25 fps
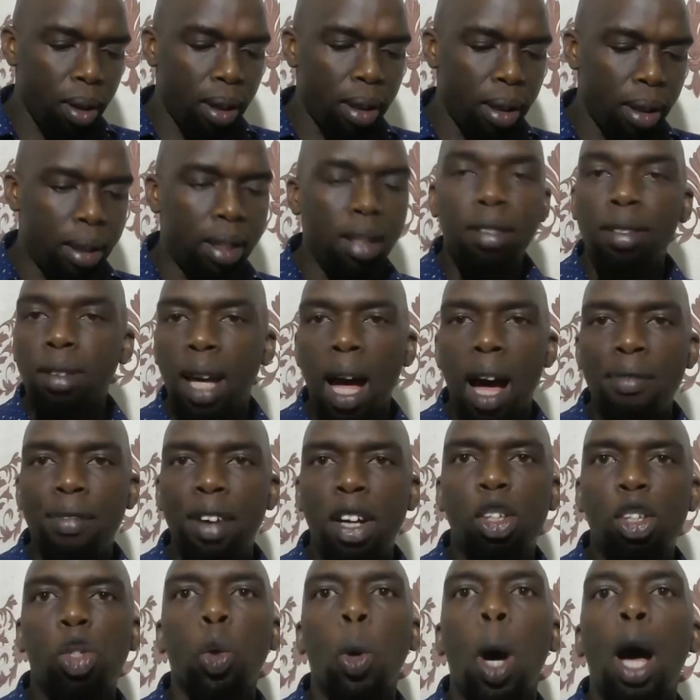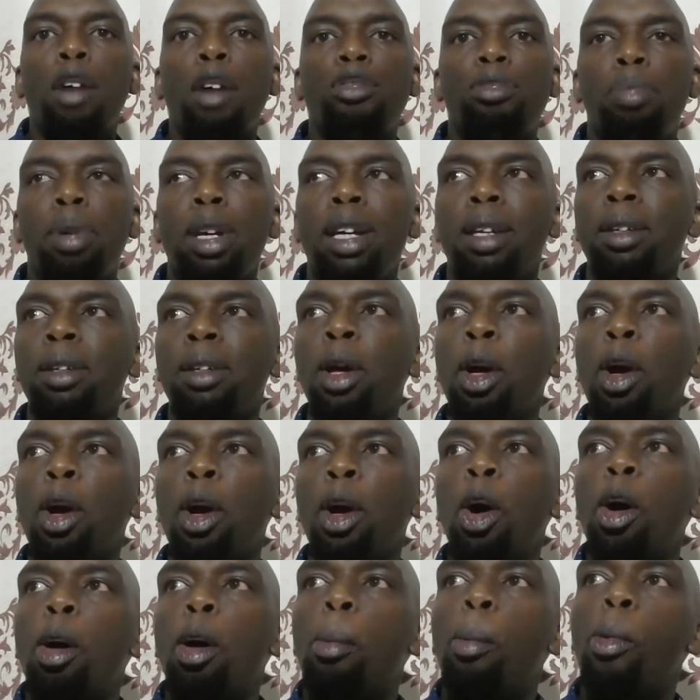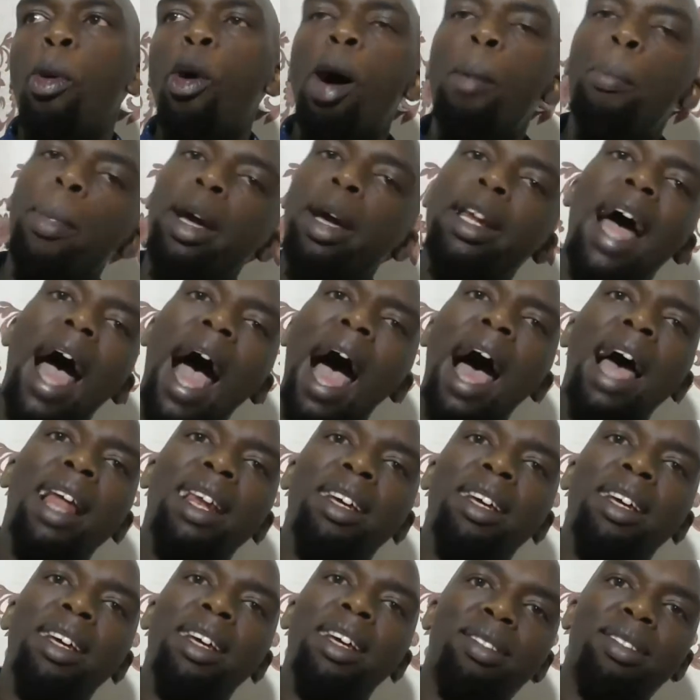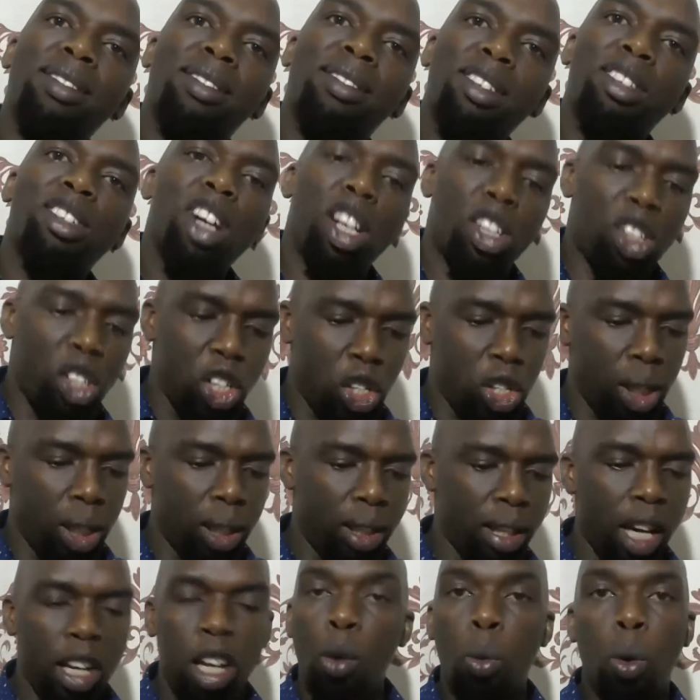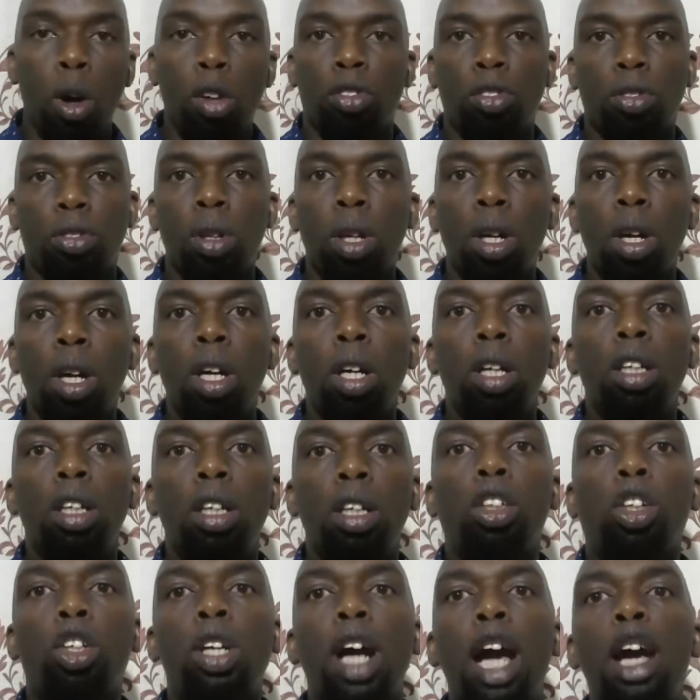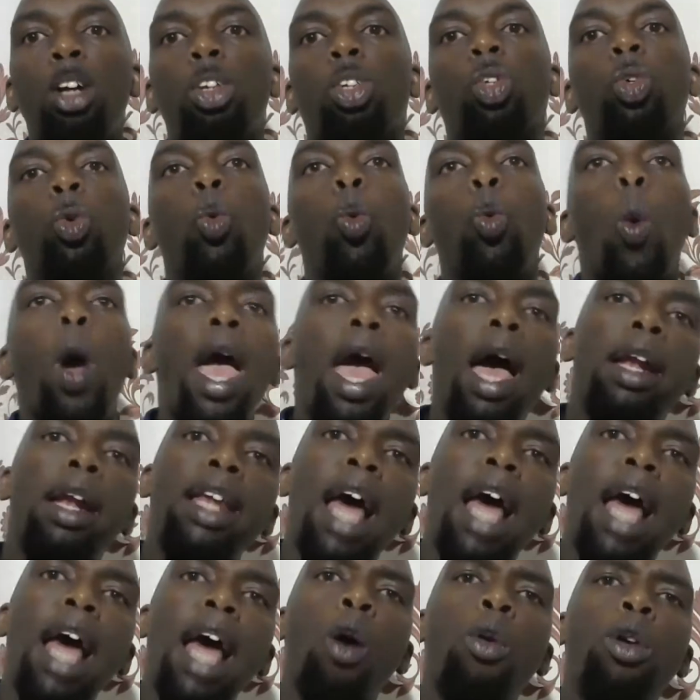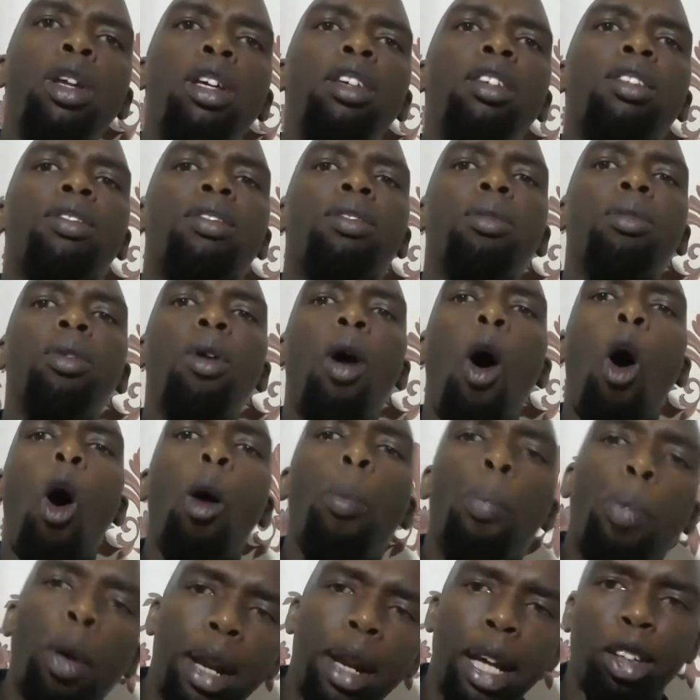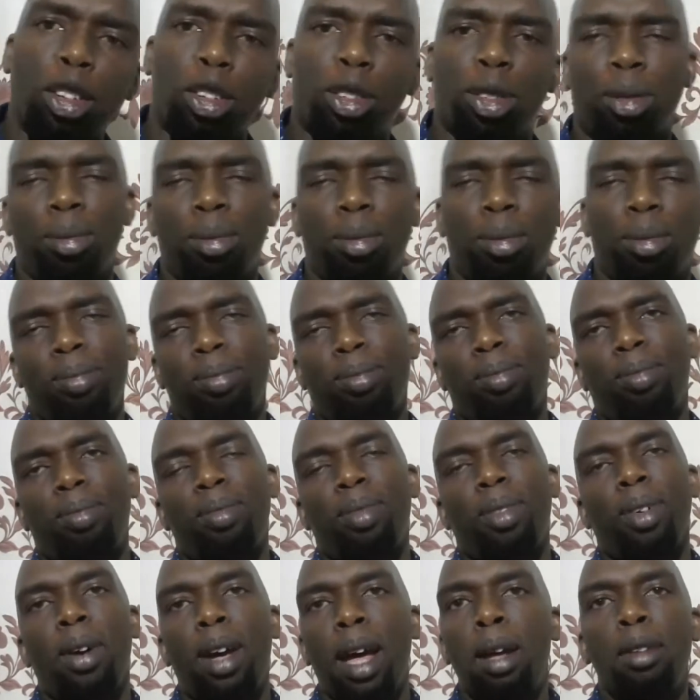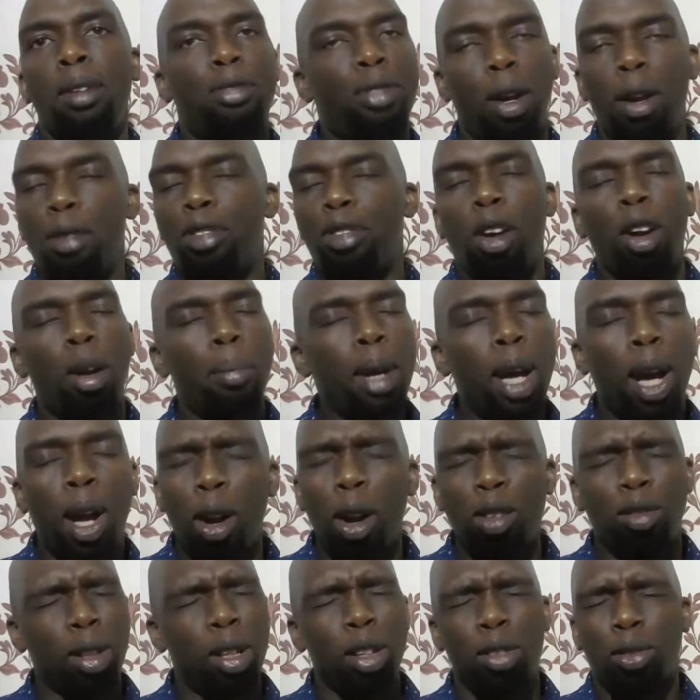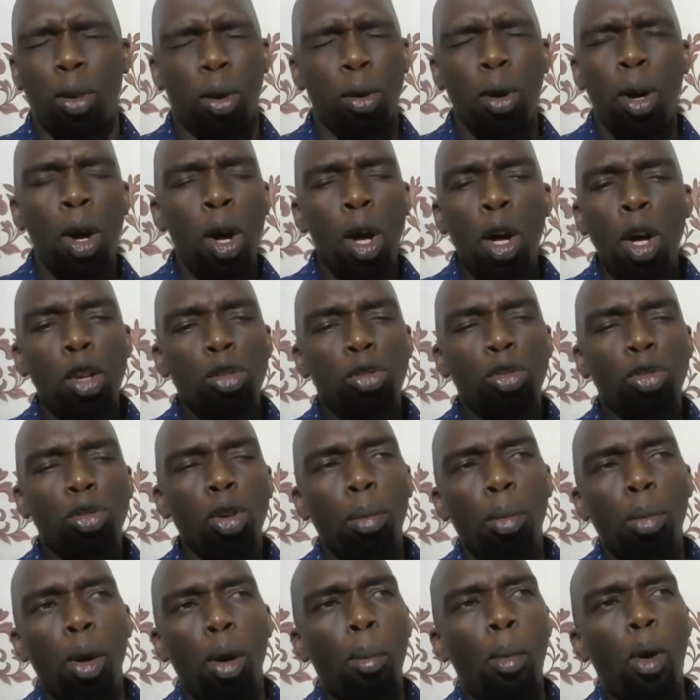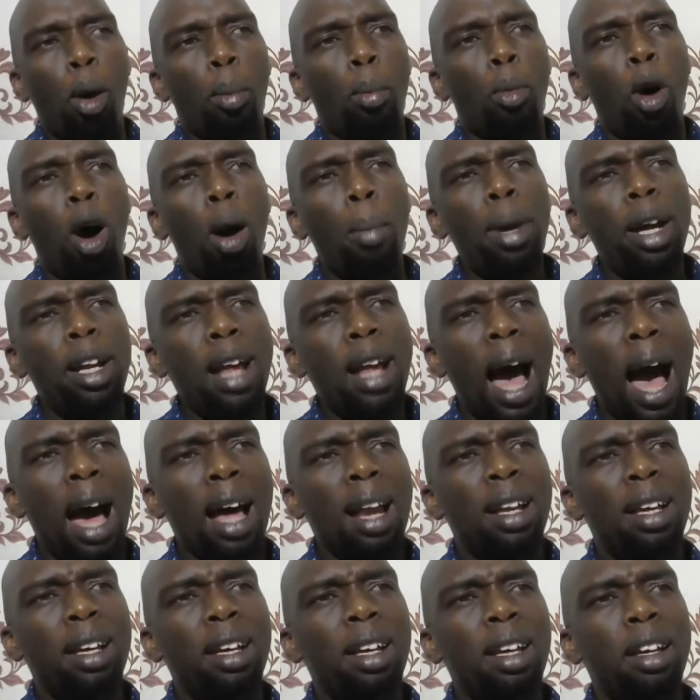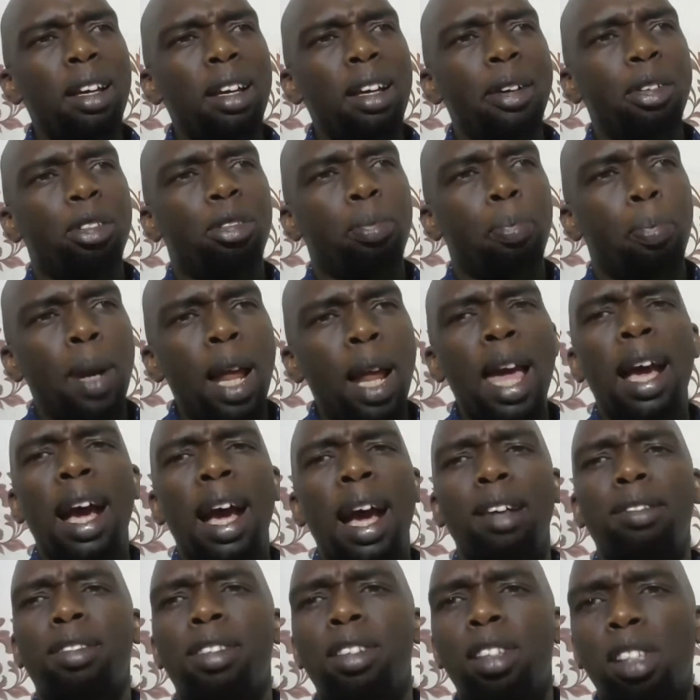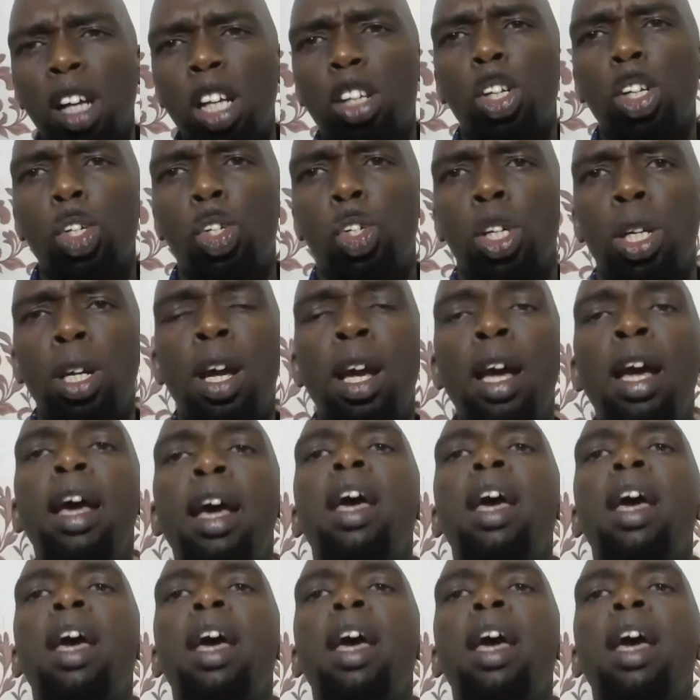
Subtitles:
discovered to have been Muhammad Ali's strategy, that he was trying to wear down his opponent. Okay, follow me closely. So Muhammad Ali is playing a strategy.